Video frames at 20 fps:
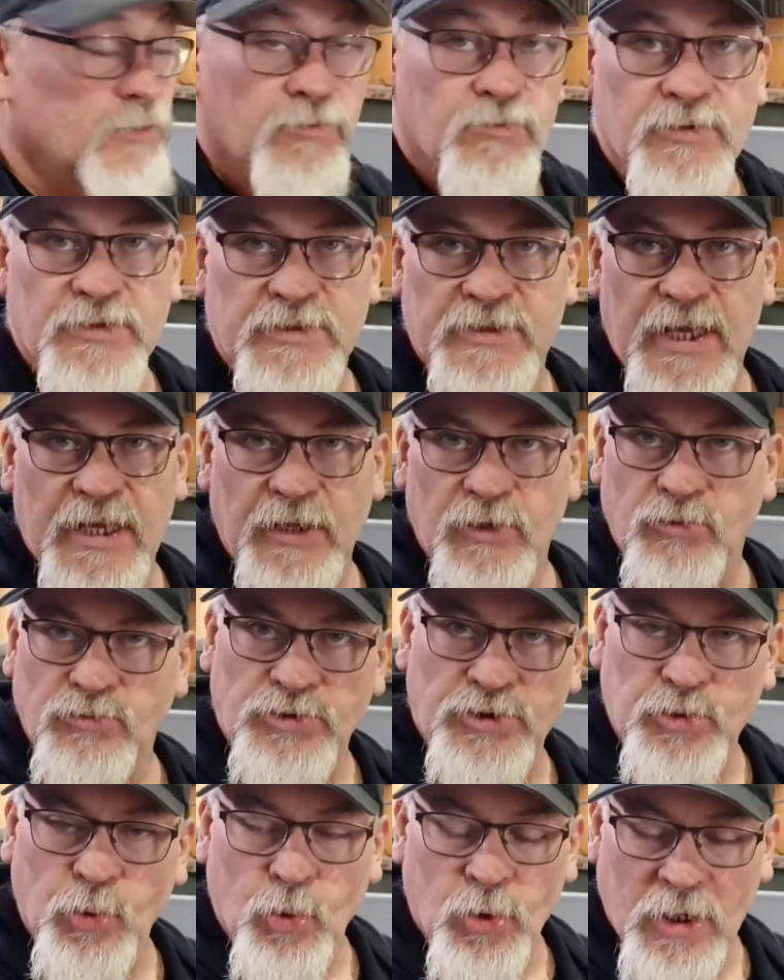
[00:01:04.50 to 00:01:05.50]
was that little
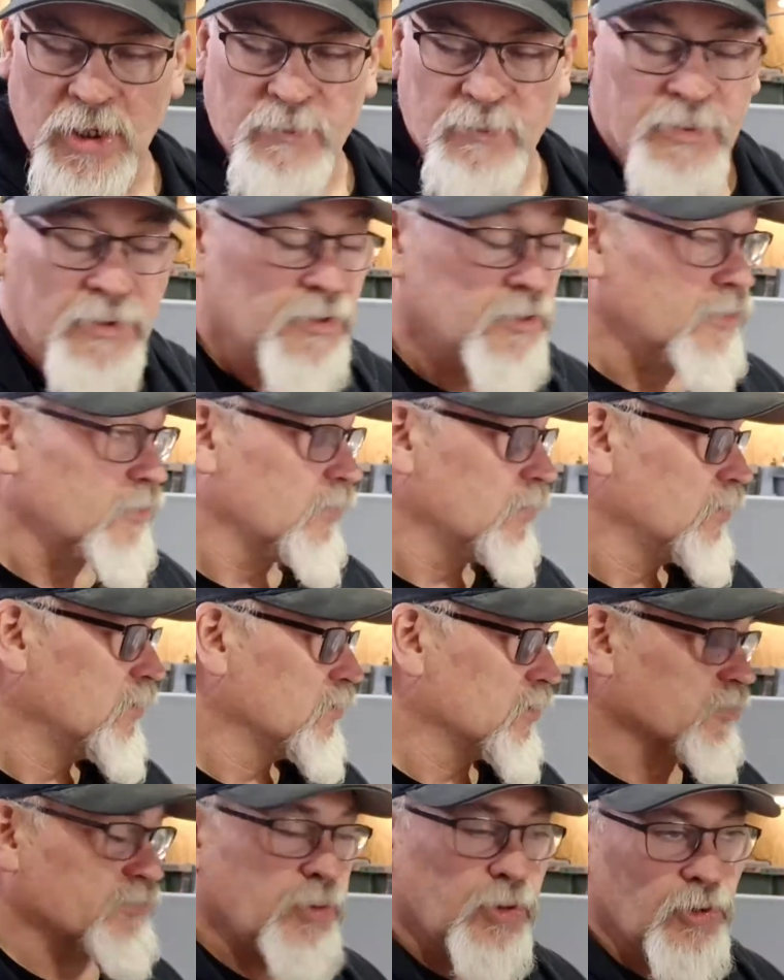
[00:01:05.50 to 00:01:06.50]
short clip,
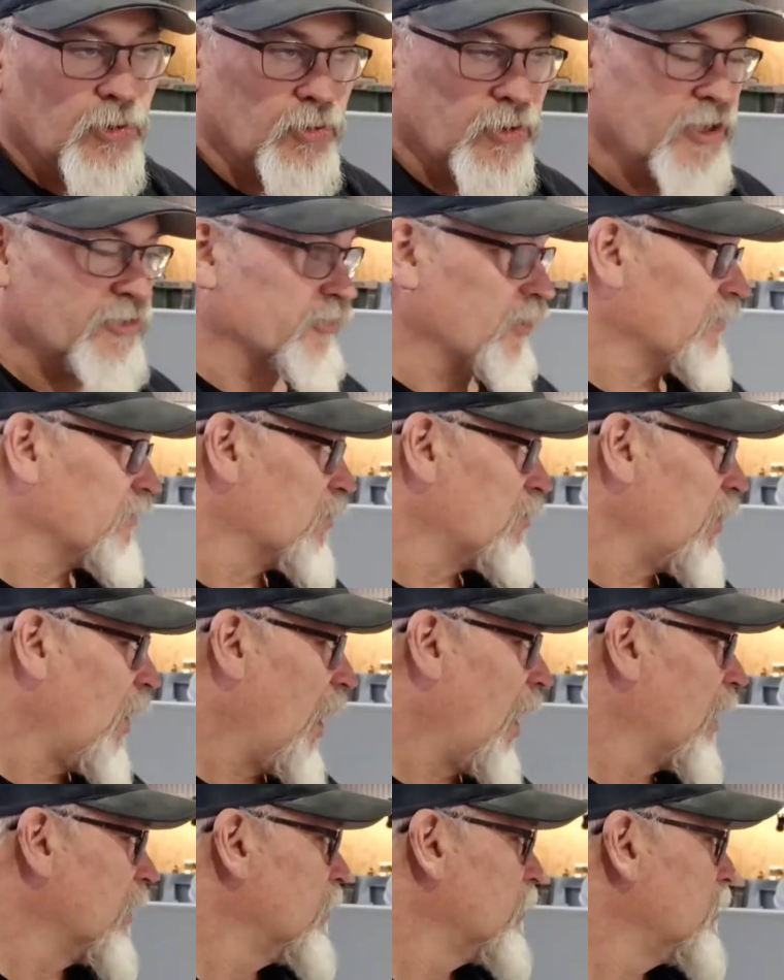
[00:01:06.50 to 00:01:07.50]
just pulling all that stuff
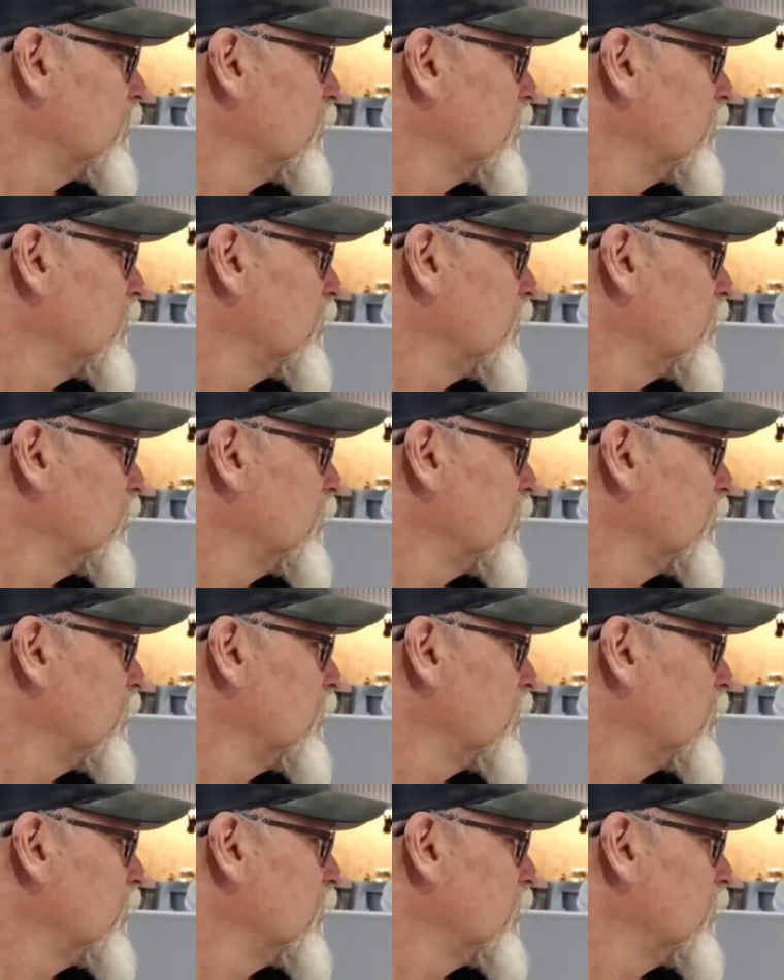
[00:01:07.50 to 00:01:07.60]
apart.